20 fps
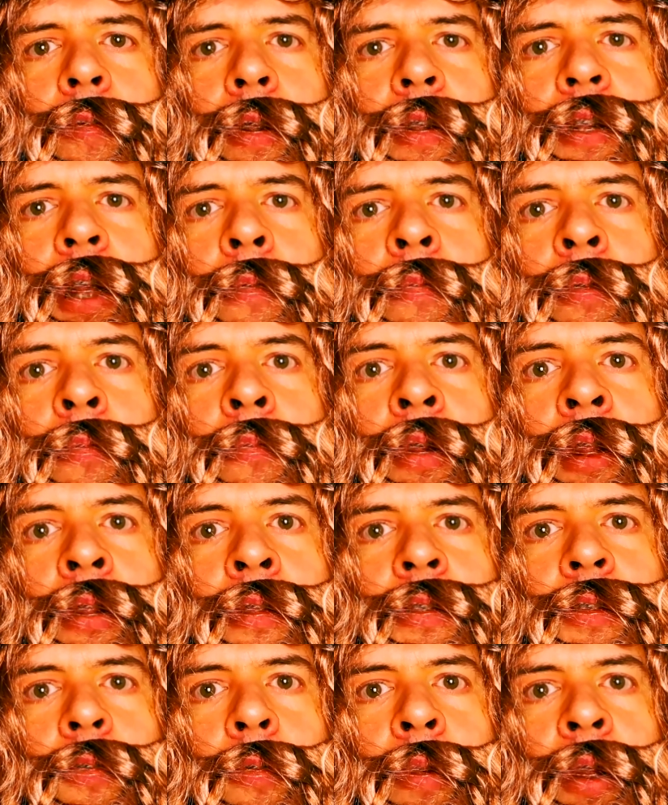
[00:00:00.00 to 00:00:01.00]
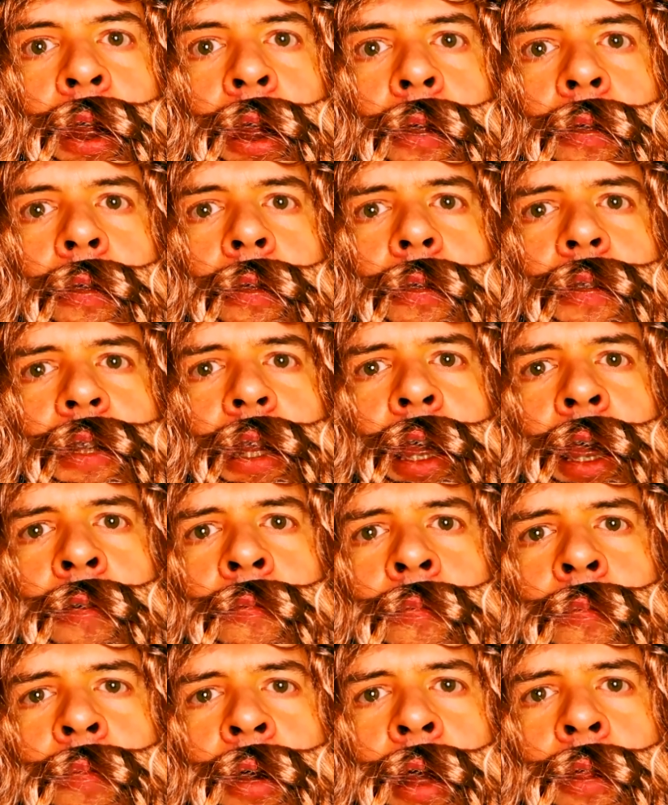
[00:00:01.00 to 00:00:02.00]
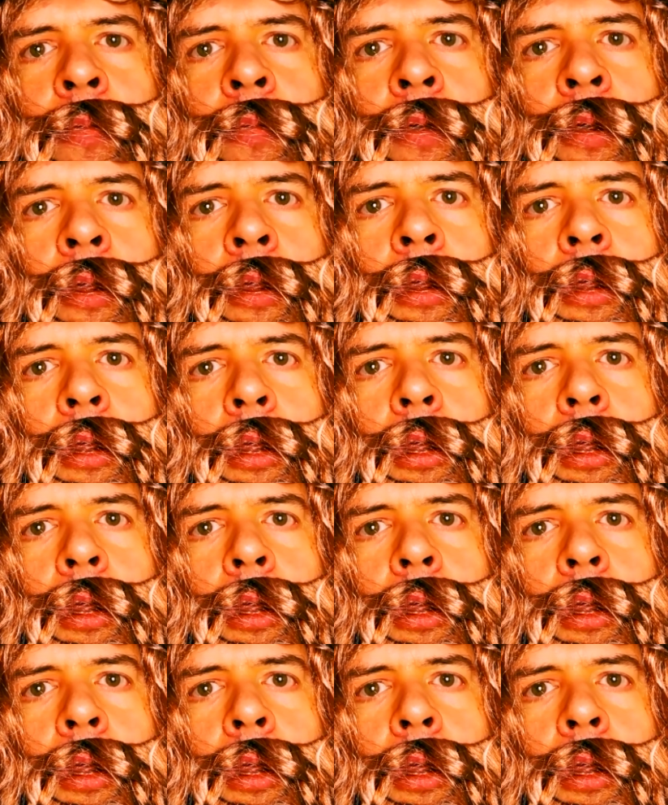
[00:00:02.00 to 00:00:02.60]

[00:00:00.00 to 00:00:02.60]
which I've been meaning to repair, which I haven't bothered with.